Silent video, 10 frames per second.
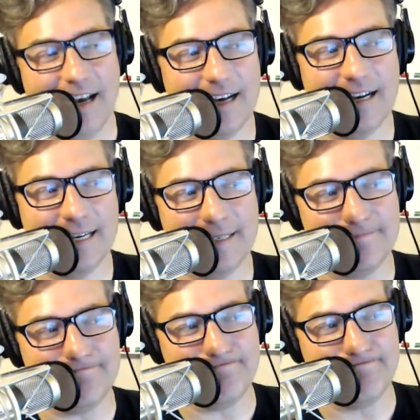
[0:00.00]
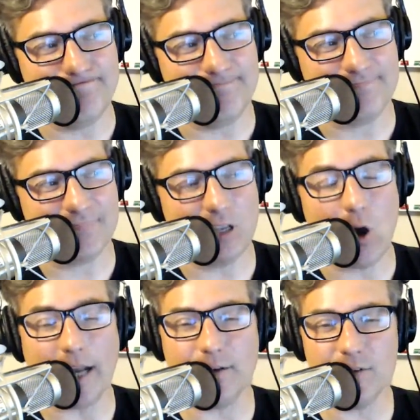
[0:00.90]
No,
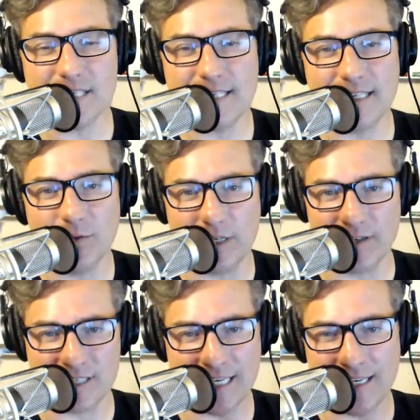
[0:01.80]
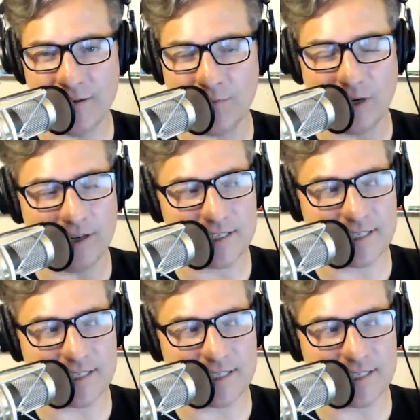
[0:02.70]
I do see what you're saying, where